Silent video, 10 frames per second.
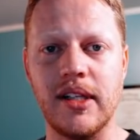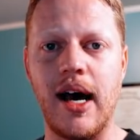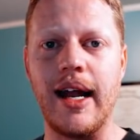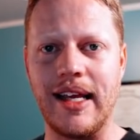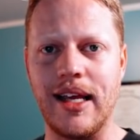a
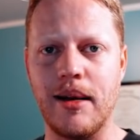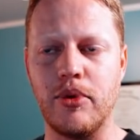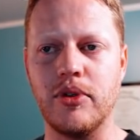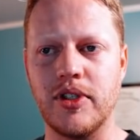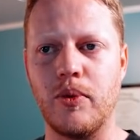lot in
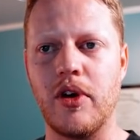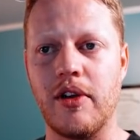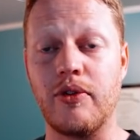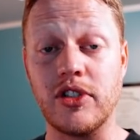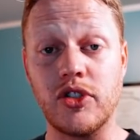gimbals, and one of
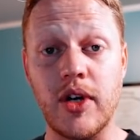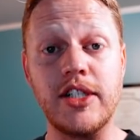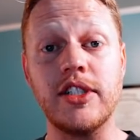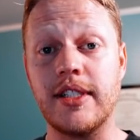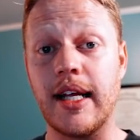the
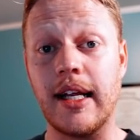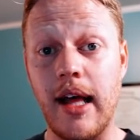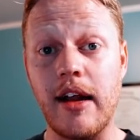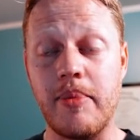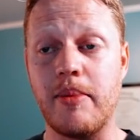frustrations that a
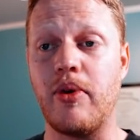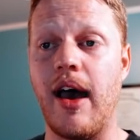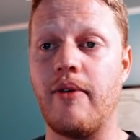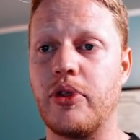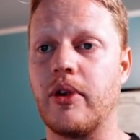lot of people
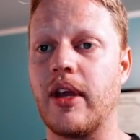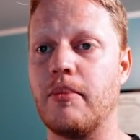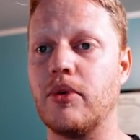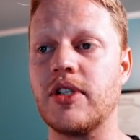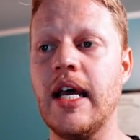have with their
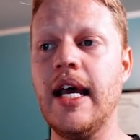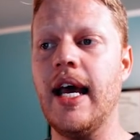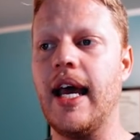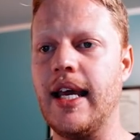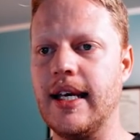gimbals
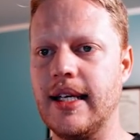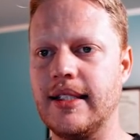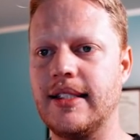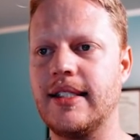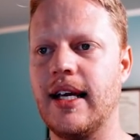
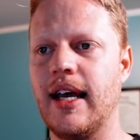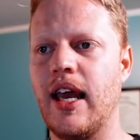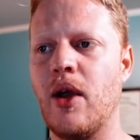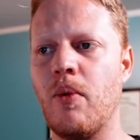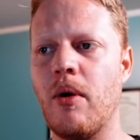is
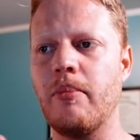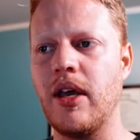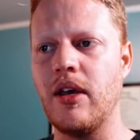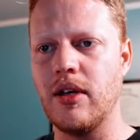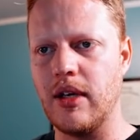it won't
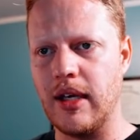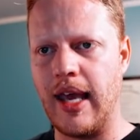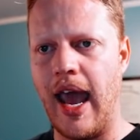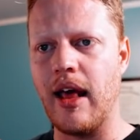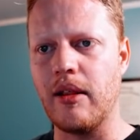be
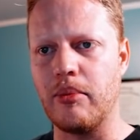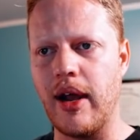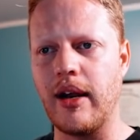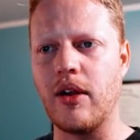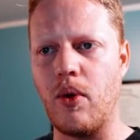
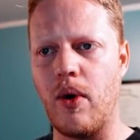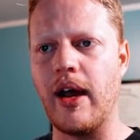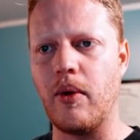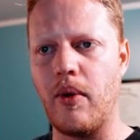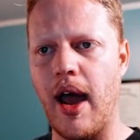calibrated
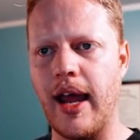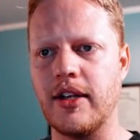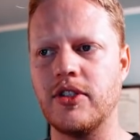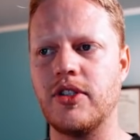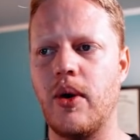quite right,
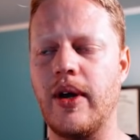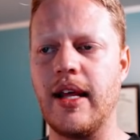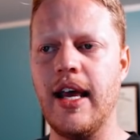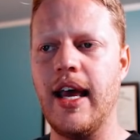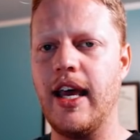and so
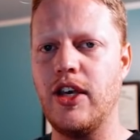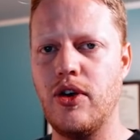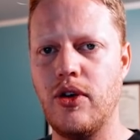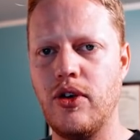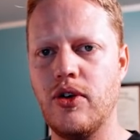
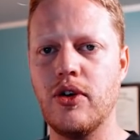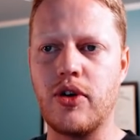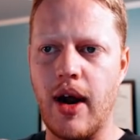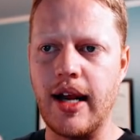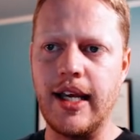you're
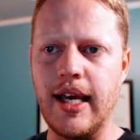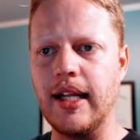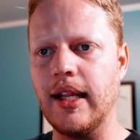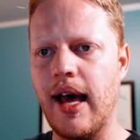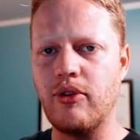trying to get
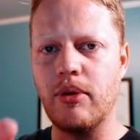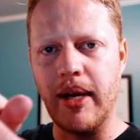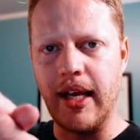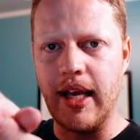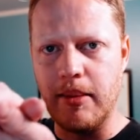it level,
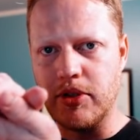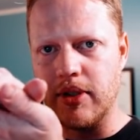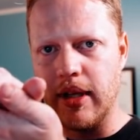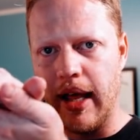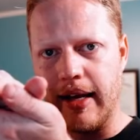but it
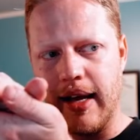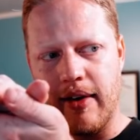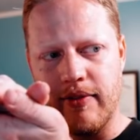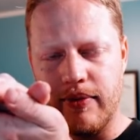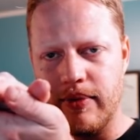keeps like
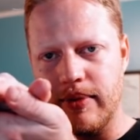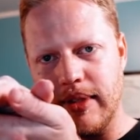kind of